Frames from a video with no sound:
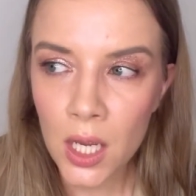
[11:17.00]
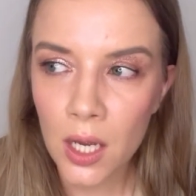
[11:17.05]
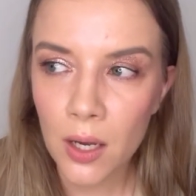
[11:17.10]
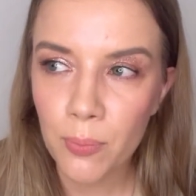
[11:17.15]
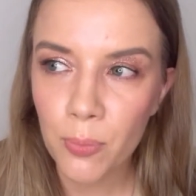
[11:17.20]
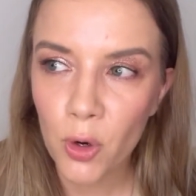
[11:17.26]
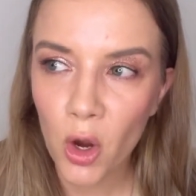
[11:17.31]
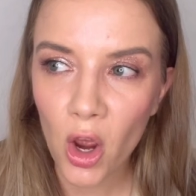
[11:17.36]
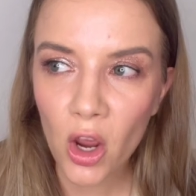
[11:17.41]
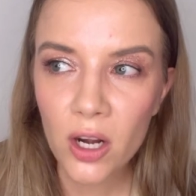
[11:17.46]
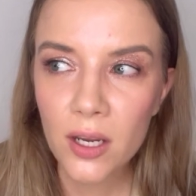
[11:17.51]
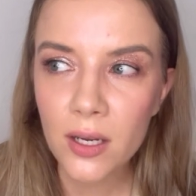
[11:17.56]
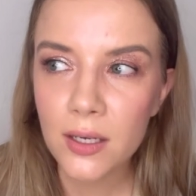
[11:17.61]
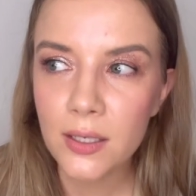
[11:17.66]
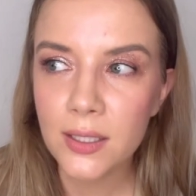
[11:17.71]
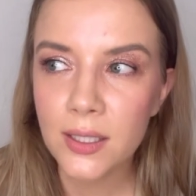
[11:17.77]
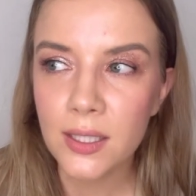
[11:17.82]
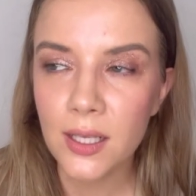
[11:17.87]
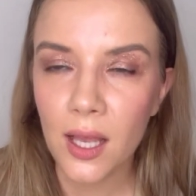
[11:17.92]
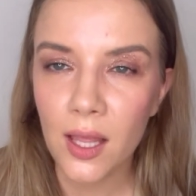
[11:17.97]

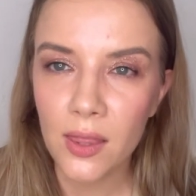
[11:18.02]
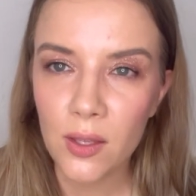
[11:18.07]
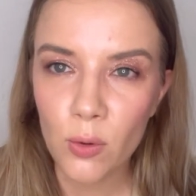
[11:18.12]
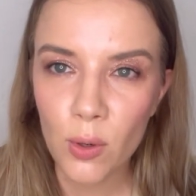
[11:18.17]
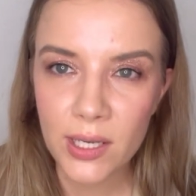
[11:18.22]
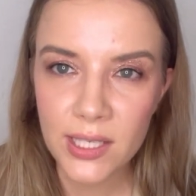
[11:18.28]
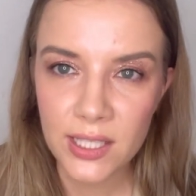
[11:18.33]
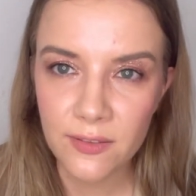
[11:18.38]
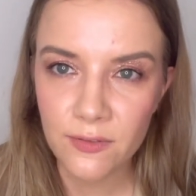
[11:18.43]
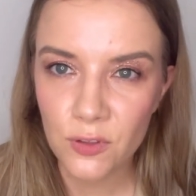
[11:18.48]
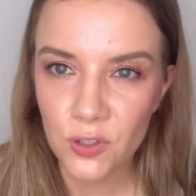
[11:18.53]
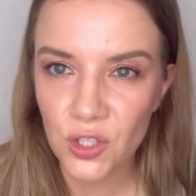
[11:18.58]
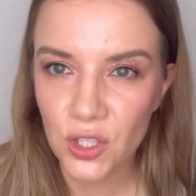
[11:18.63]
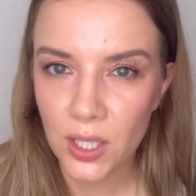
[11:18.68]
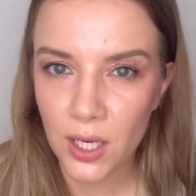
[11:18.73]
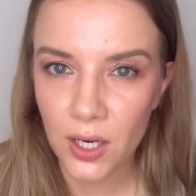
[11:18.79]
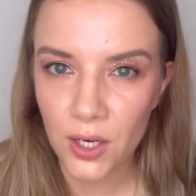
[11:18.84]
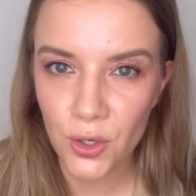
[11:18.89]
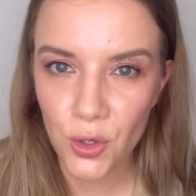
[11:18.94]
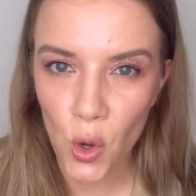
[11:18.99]
products. Otherwise, if you
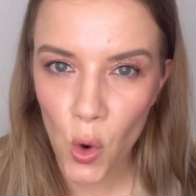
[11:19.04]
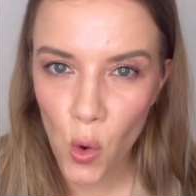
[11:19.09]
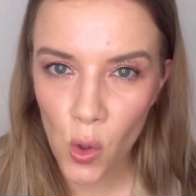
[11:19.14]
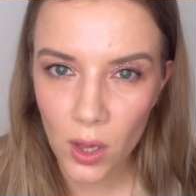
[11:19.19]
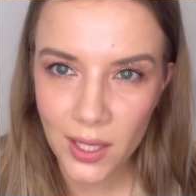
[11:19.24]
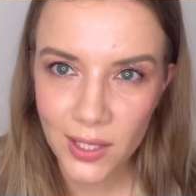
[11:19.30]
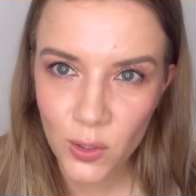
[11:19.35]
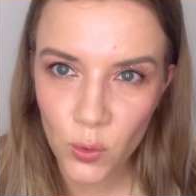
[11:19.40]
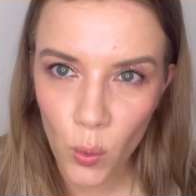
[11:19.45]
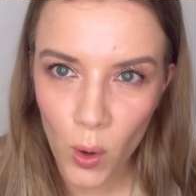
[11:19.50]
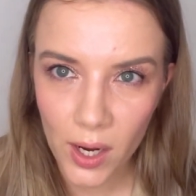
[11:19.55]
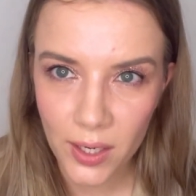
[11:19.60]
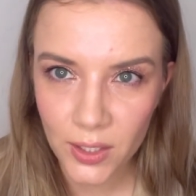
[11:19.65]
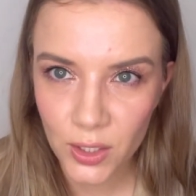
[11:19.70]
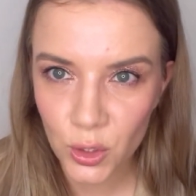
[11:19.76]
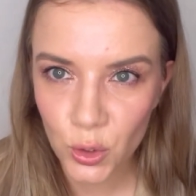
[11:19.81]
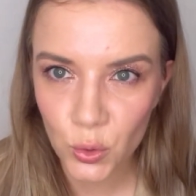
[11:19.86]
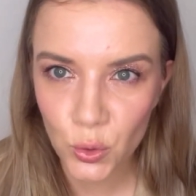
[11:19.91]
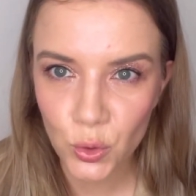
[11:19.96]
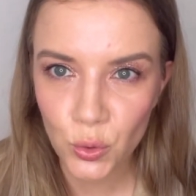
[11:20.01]
start all at once,
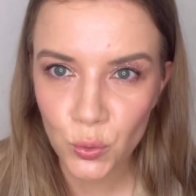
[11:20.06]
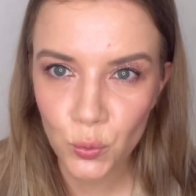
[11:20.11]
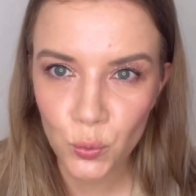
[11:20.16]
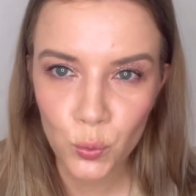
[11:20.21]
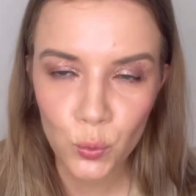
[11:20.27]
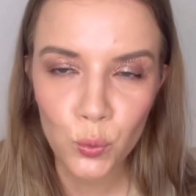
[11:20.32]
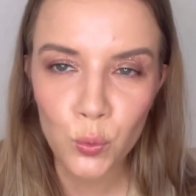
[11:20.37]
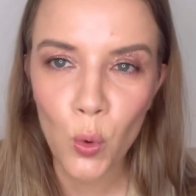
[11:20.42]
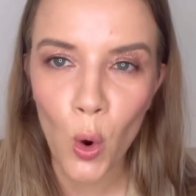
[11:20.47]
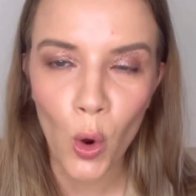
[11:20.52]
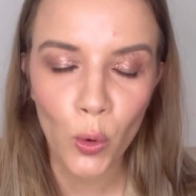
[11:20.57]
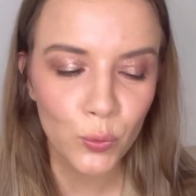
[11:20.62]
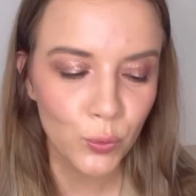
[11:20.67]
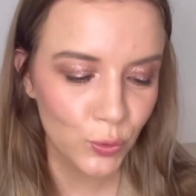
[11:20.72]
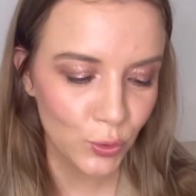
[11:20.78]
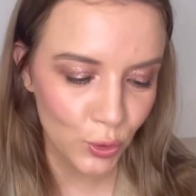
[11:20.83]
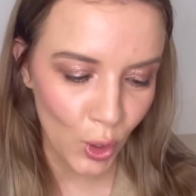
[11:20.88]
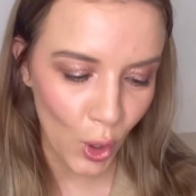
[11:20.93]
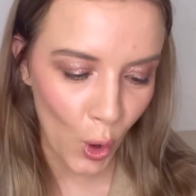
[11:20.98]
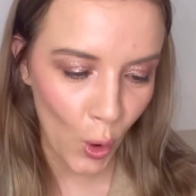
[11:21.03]
you
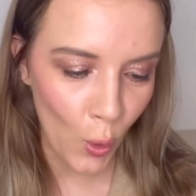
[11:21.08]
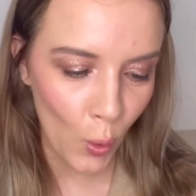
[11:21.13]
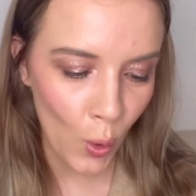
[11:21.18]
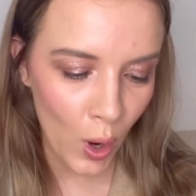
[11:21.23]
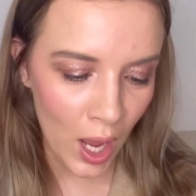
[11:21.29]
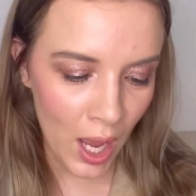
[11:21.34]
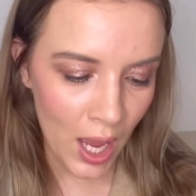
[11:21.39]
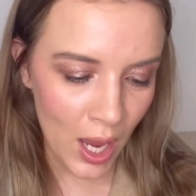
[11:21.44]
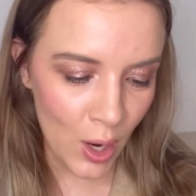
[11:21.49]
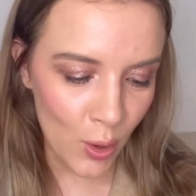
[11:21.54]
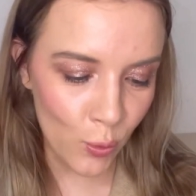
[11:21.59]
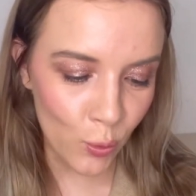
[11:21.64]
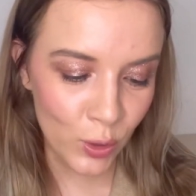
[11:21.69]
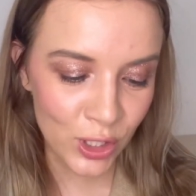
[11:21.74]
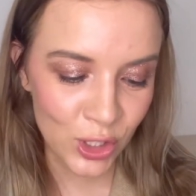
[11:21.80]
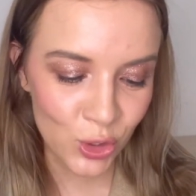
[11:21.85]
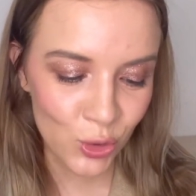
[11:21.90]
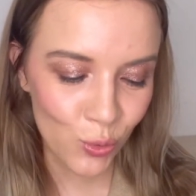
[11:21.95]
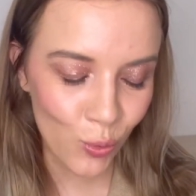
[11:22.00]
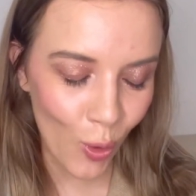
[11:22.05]
won't know
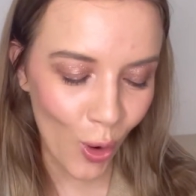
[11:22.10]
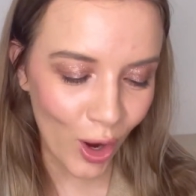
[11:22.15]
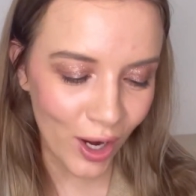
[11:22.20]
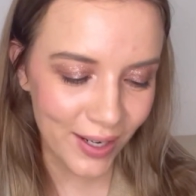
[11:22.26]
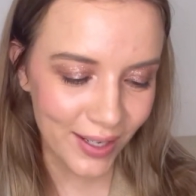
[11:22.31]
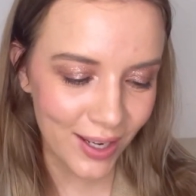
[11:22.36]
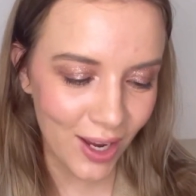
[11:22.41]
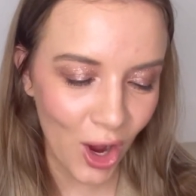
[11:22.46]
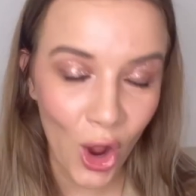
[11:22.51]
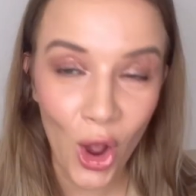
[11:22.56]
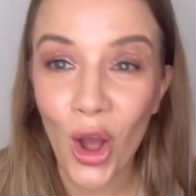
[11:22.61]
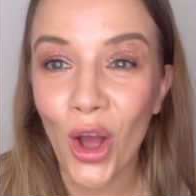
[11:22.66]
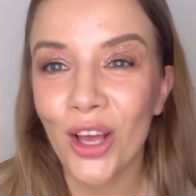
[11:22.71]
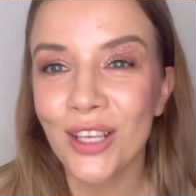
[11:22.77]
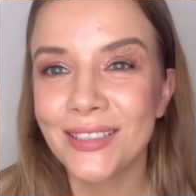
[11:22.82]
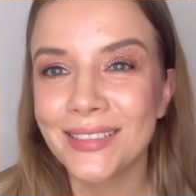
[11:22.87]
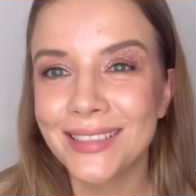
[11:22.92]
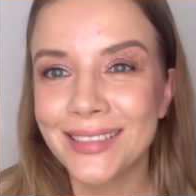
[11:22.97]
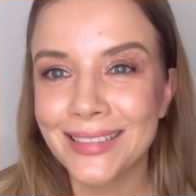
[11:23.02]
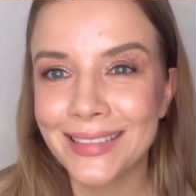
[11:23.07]
which one
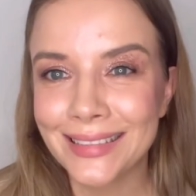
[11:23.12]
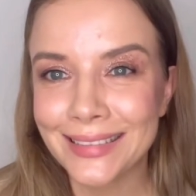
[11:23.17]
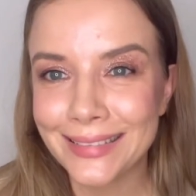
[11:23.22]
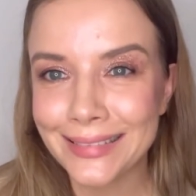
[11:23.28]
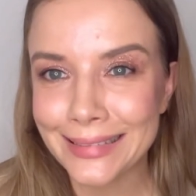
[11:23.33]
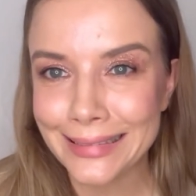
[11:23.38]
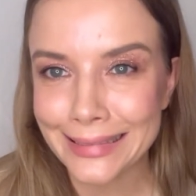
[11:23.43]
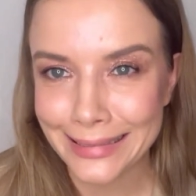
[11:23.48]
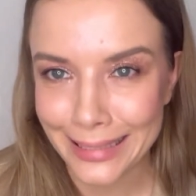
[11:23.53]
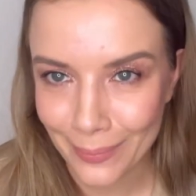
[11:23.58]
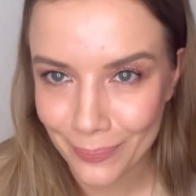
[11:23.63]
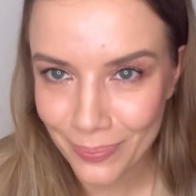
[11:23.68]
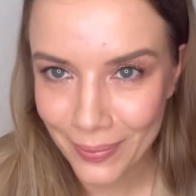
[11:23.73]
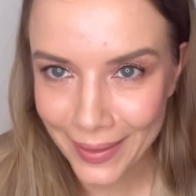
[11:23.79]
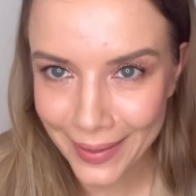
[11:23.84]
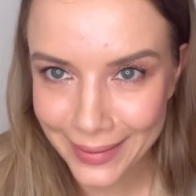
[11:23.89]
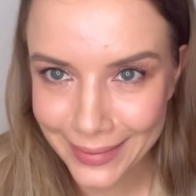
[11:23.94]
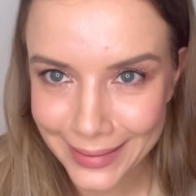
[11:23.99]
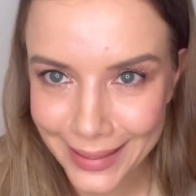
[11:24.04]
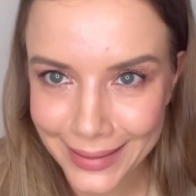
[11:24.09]
caused
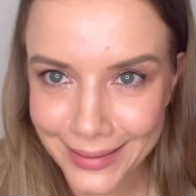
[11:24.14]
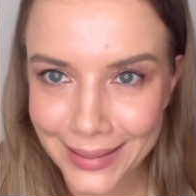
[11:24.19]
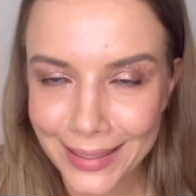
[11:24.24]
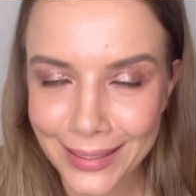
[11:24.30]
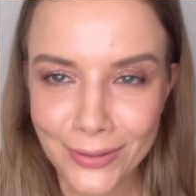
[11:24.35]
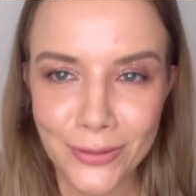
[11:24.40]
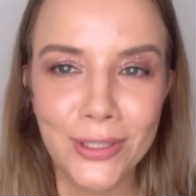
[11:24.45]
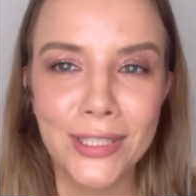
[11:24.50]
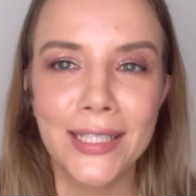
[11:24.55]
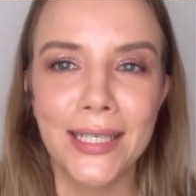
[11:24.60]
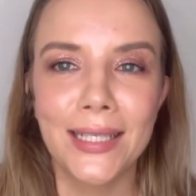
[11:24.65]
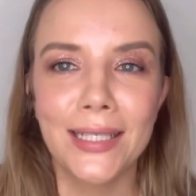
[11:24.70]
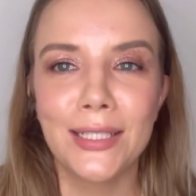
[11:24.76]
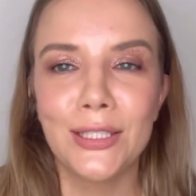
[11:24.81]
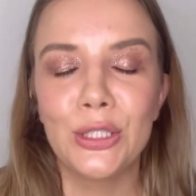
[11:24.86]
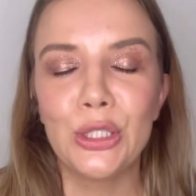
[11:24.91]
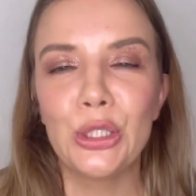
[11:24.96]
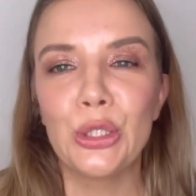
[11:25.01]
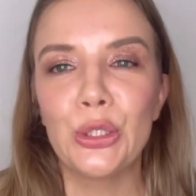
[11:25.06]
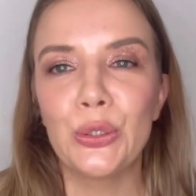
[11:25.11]
something that
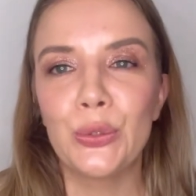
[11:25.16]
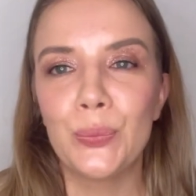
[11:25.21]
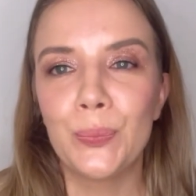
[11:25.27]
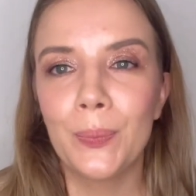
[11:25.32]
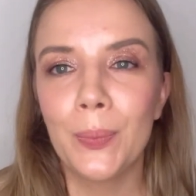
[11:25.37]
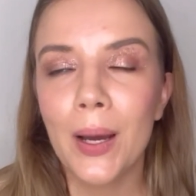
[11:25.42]
irritated you.